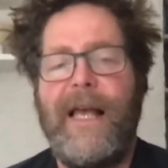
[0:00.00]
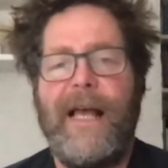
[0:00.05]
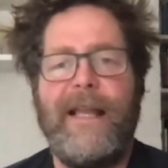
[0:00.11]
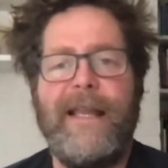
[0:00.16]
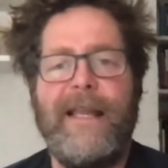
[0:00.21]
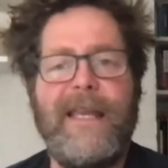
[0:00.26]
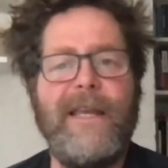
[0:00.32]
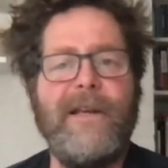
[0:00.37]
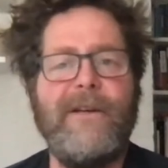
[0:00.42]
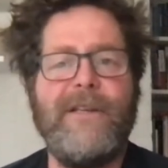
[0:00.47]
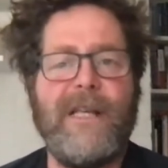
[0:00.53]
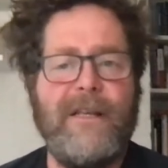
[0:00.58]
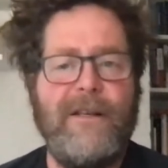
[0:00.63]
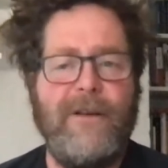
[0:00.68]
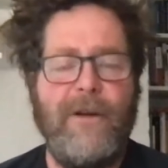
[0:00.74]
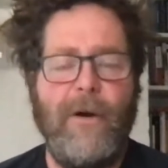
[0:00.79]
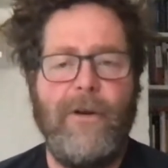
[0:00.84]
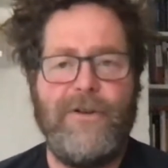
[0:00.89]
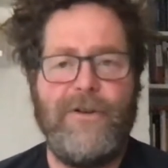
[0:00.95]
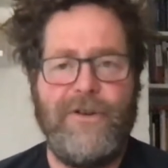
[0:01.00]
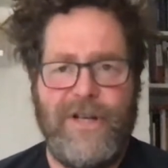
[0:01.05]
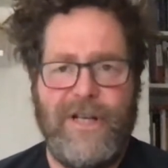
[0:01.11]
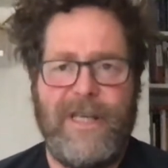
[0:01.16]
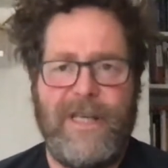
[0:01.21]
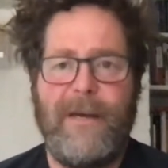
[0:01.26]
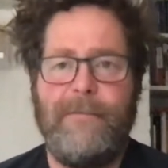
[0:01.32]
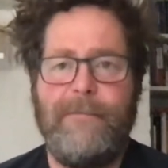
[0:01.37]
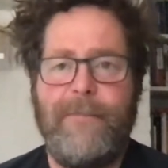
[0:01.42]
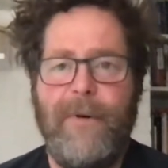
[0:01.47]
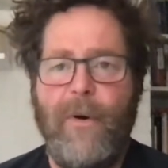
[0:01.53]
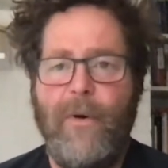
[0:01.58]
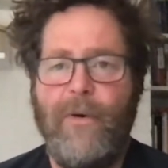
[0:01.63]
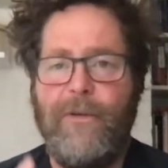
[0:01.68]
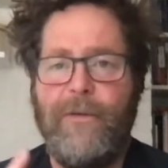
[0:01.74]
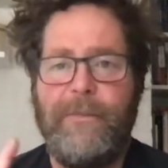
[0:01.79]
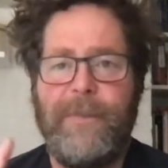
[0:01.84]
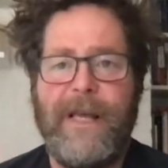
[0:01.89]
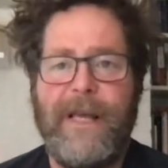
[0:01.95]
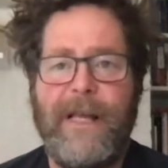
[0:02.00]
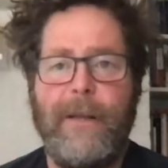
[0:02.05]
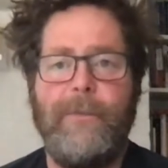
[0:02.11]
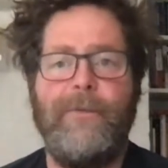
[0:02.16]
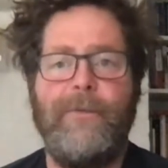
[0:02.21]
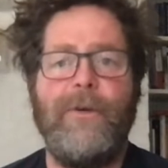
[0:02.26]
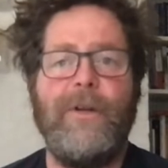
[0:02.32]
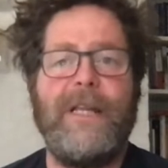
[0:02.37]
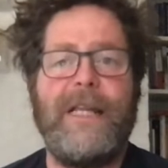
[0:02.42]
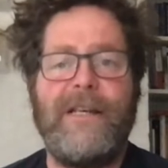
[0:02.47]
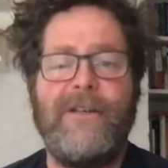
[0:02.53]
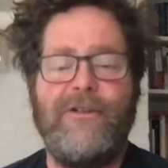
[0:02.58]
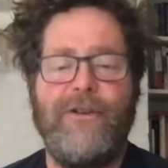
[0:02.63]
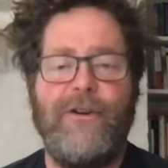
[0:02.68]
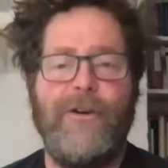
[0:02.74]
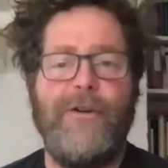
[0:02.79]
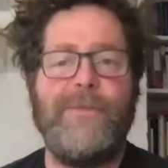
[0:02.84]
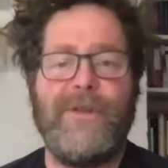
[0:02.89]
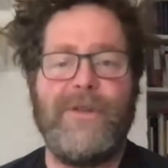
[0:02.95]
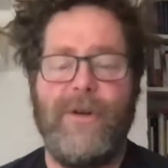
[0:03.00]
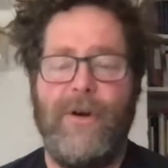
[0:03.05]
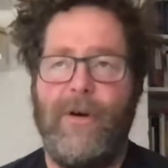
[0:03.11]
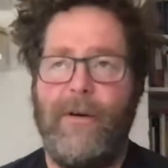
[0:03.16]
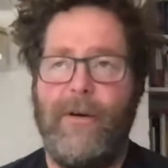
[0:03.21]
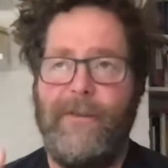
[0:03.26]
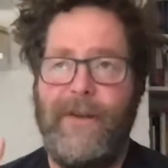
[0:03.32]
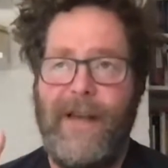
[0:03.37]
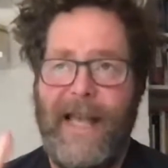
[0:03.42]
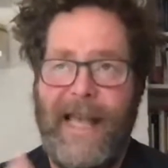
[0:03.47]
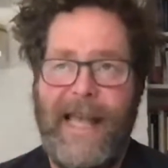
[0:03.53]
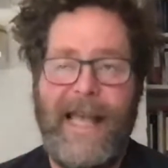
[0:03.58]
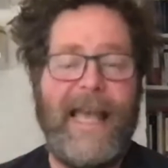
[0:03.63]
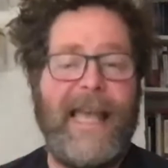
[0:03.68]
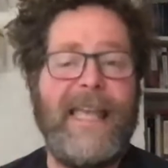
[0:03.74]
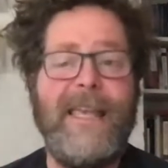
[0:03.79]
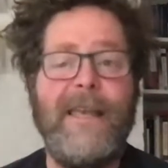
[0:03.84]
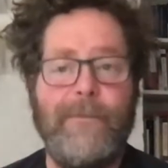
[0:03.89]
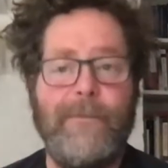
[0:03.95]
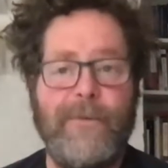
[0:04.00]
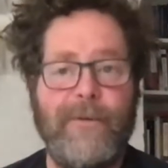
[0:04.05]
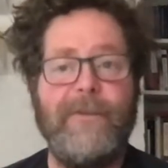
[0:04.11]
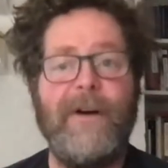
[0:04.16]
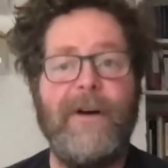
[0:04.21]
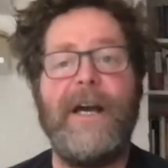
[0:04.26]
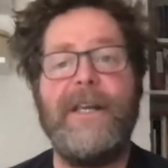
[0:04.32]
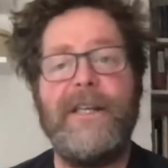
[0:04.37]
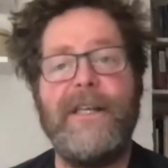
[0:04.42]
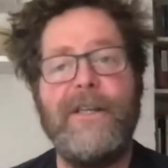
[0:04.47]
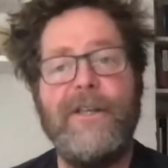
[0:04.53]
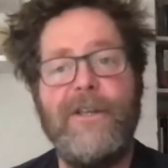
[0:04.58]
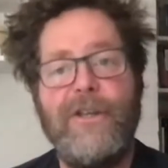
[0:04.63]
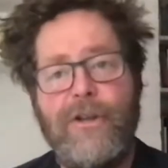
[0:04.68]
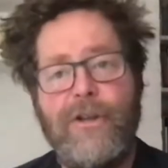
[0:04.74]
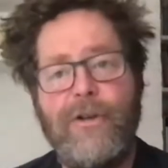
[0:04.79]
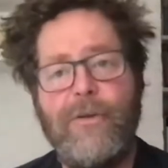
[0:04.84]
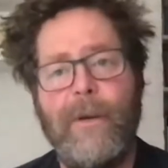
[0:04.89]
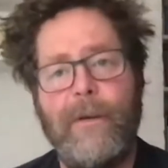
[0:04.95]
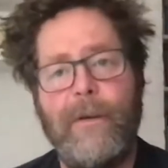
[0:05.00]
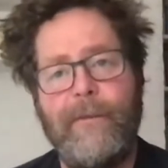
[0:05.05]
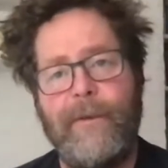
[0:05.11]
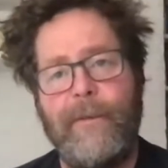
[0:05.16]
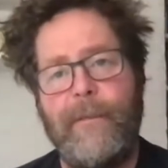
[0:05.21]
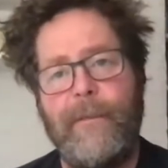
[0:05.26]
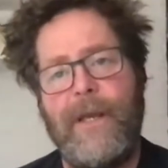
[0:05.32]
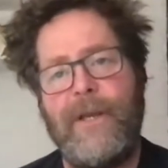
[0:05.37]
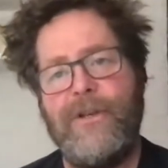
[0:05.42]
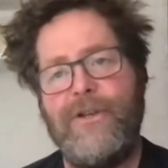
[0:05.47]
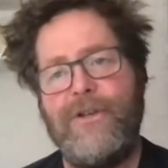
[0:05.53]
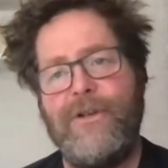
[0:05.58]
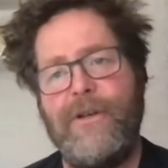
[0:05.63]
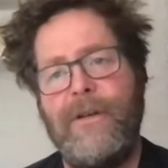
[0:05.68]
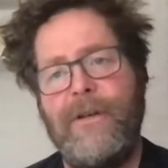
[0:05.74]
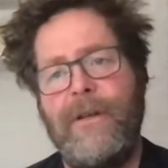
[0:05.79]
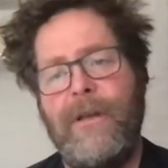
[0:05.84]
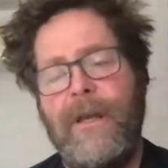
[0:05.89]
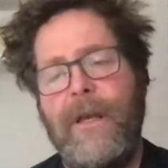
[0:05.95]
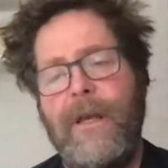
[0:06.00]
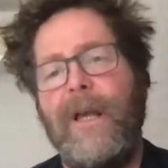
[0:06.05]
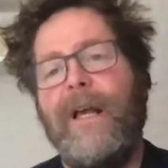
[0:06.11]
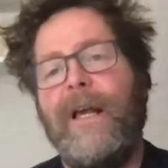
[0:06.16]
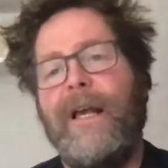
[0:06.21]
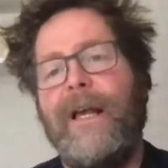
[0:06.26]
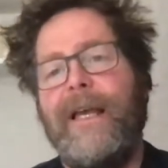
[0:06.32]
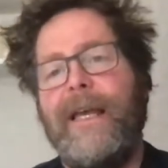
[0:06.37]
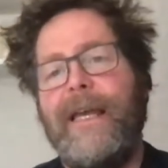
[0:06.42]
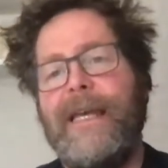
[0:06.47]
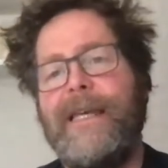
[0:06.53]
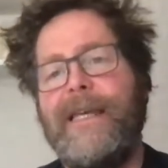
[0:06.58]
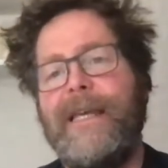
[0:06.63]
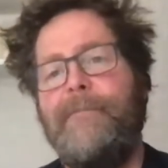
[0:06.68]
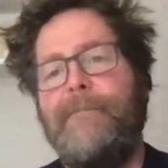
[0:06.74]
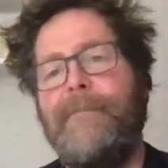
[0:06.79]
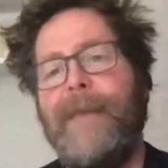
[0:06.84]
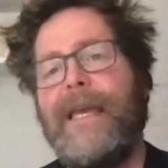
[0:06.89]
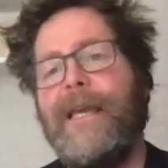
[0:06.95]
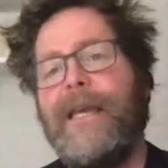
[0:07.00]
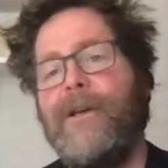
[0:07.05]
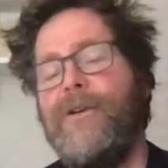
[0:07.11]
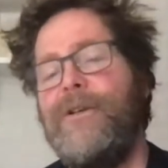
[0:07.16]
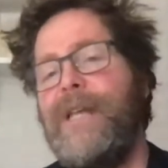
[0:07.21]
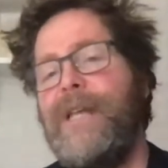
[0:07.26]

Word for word: And here technology can both be helpful in terms of A, providing new information. It can make